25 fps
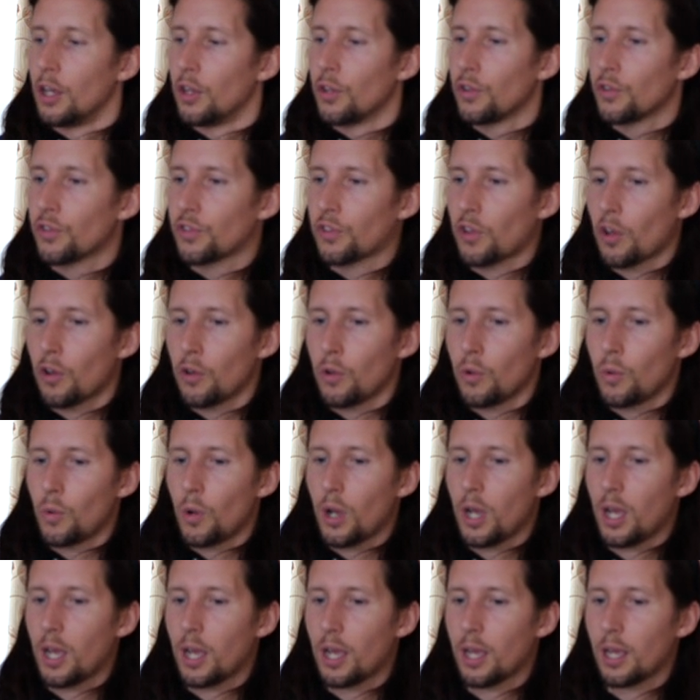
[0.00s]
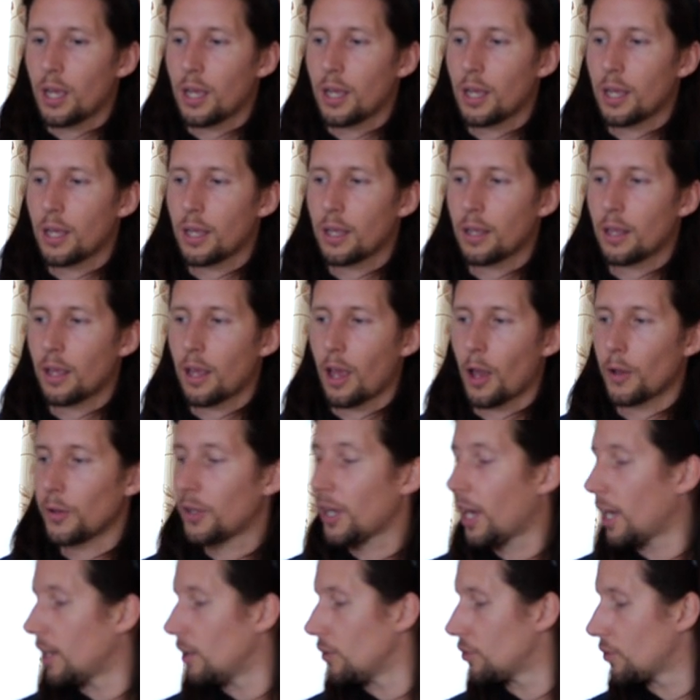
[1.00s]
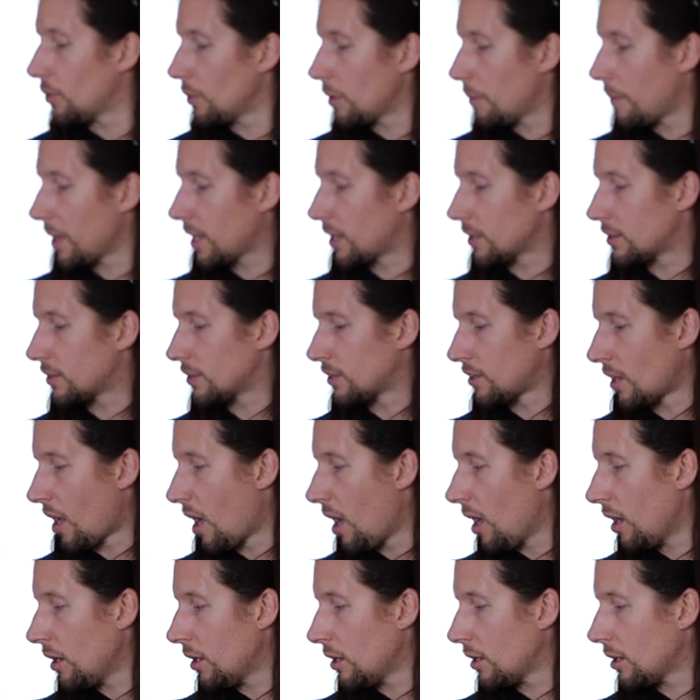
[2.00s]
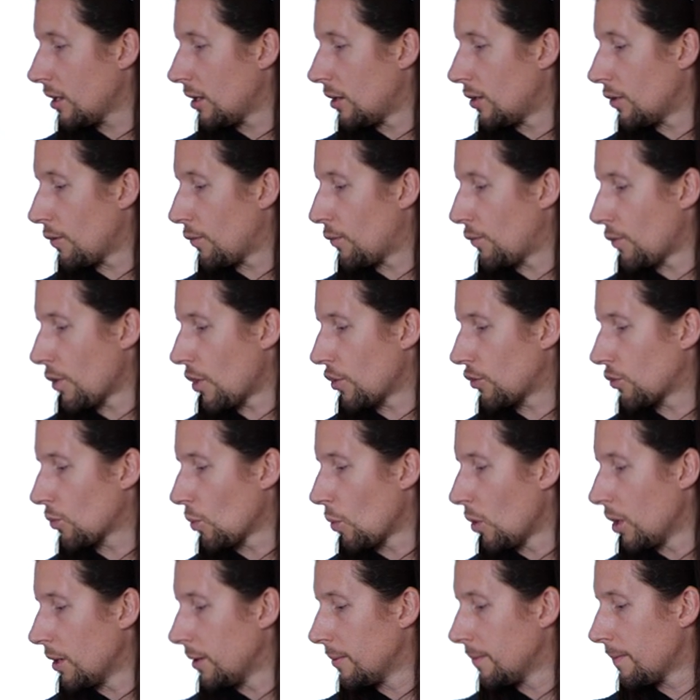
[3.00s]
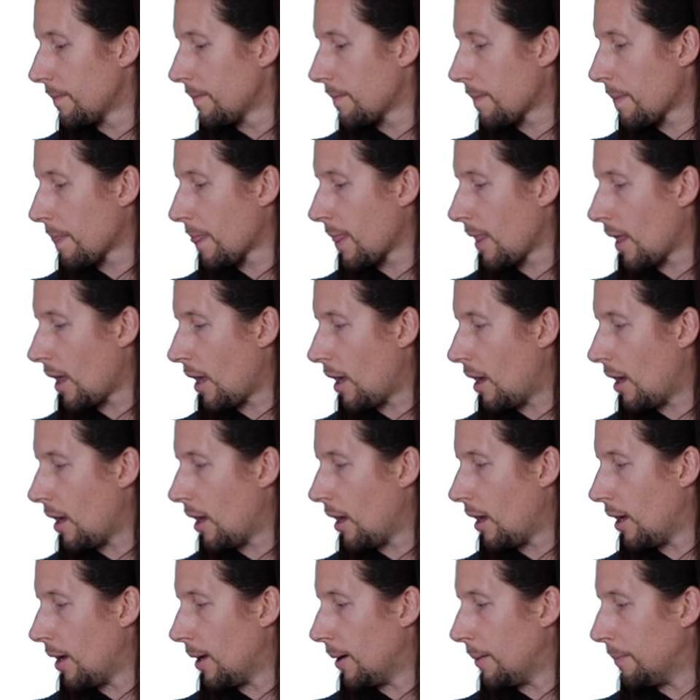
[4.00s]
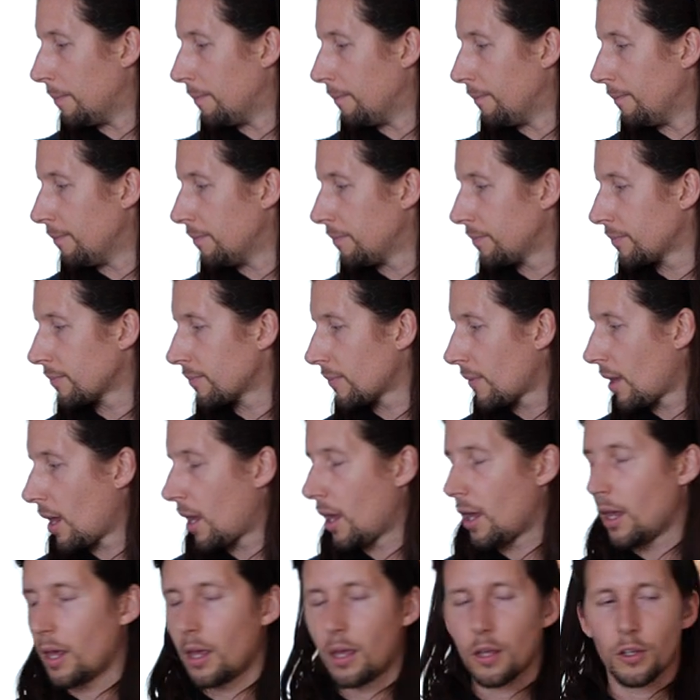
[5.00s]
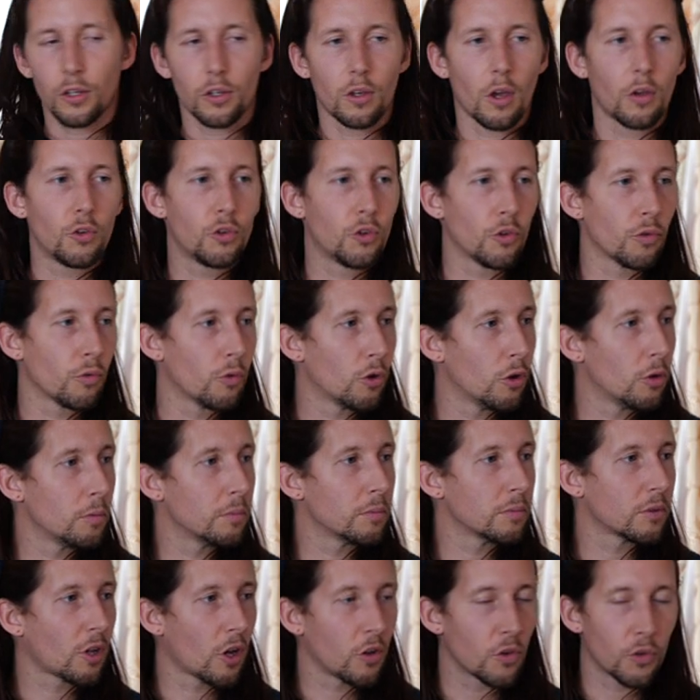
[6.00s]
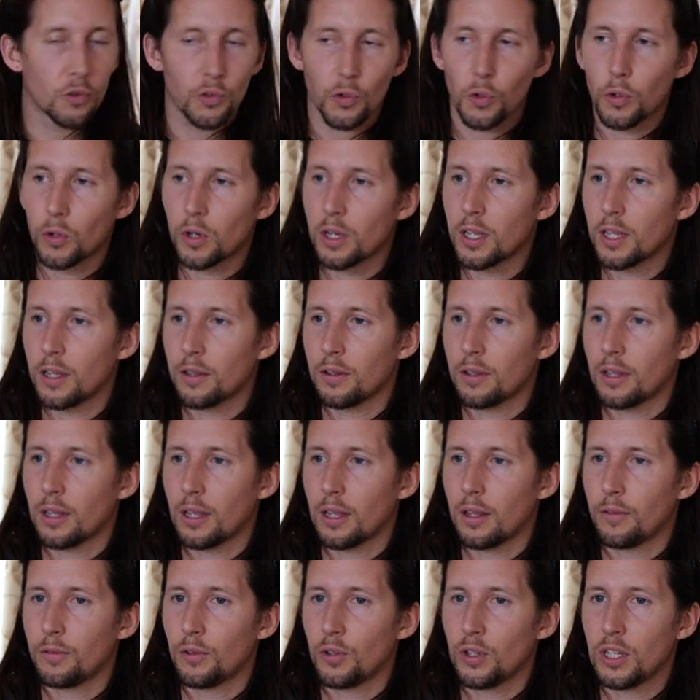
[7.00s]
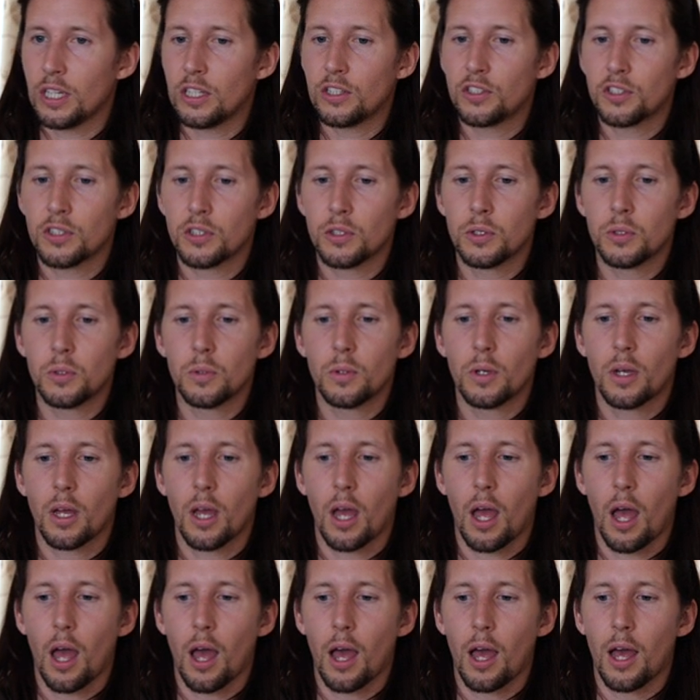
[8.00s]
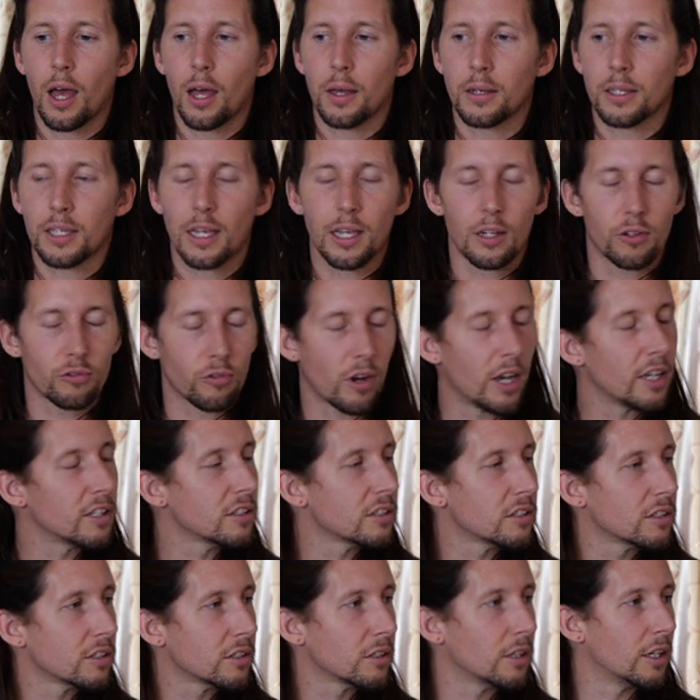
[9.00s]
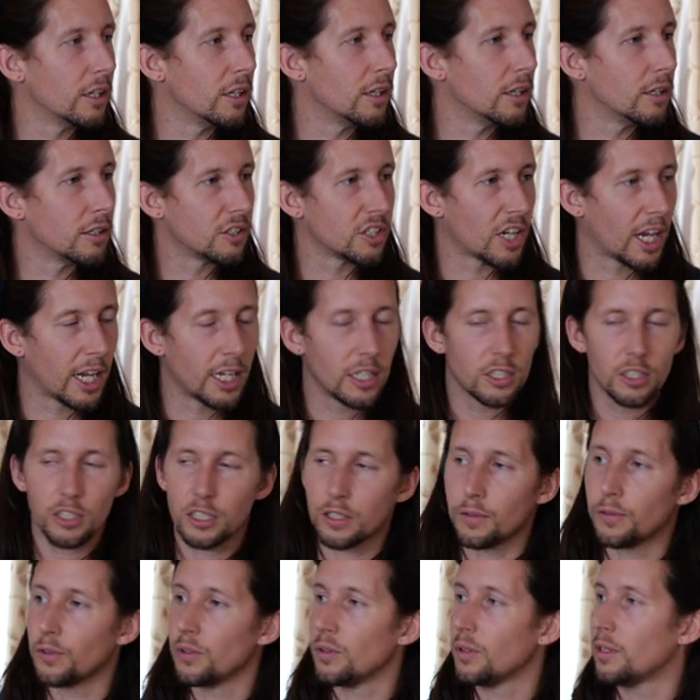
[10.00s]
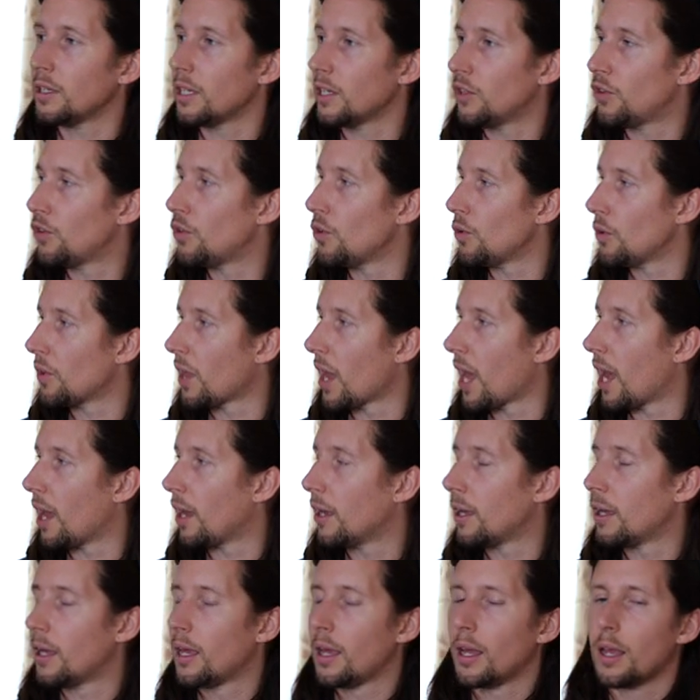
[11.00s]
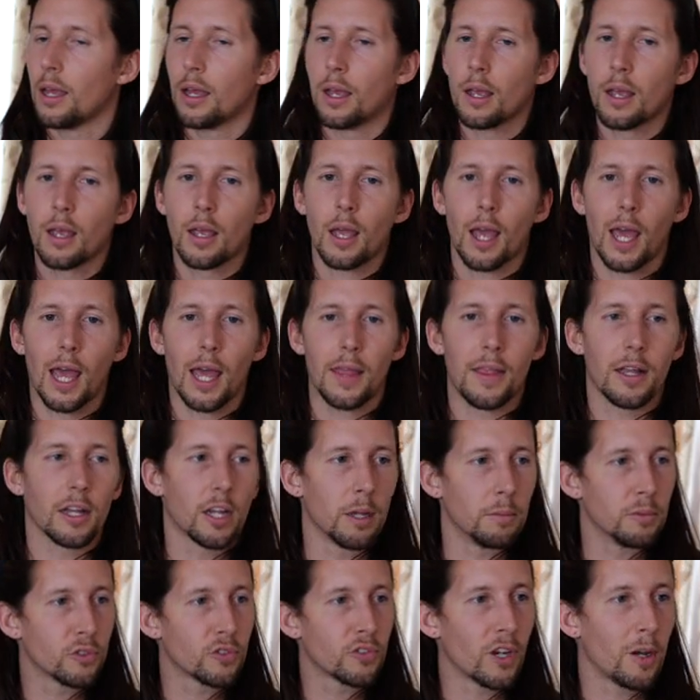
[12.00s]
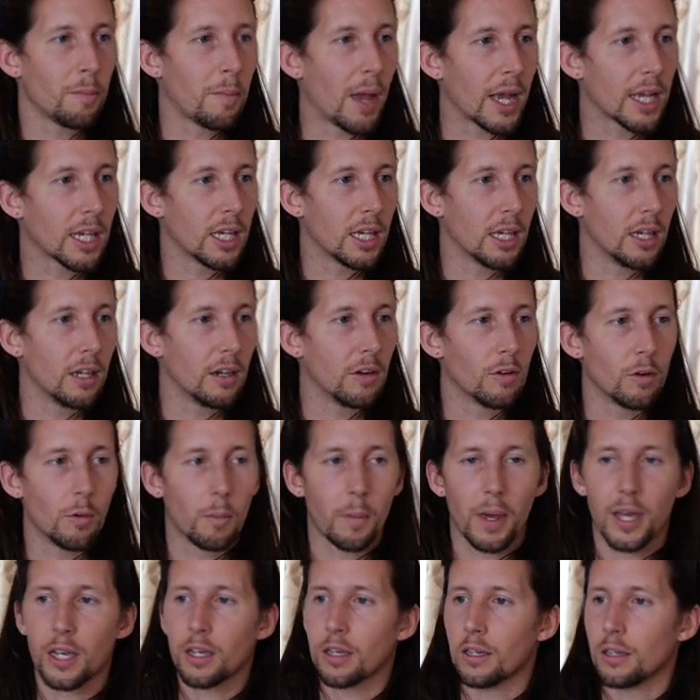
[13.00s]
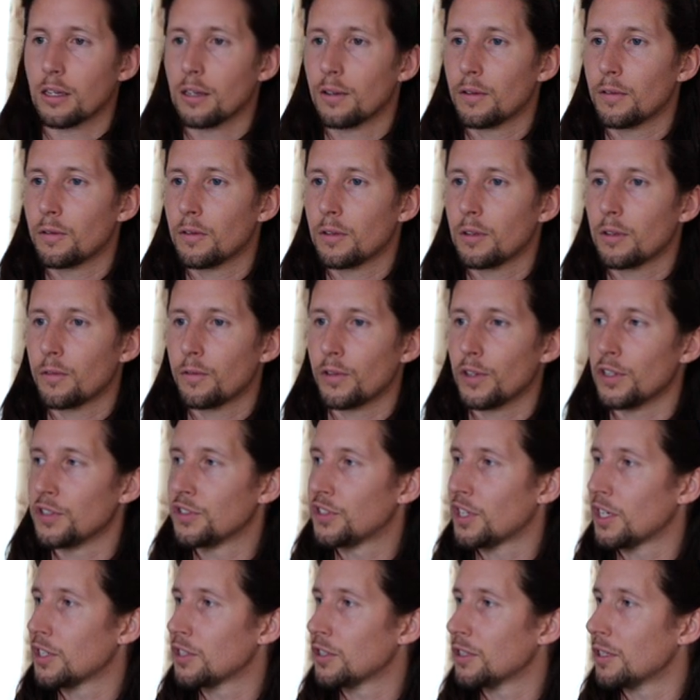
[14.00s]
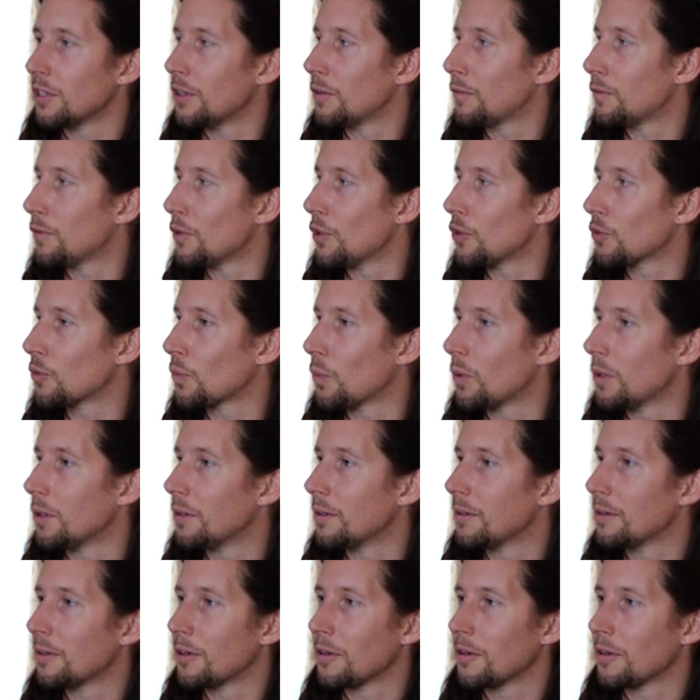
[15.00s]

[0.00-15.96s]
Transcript: So, okay, so we're going to make a start on the first one. Go to your room, go to the toilet if you need to. Get dressed, change if you need to do that. And then come straight back here and make a first session in the first one.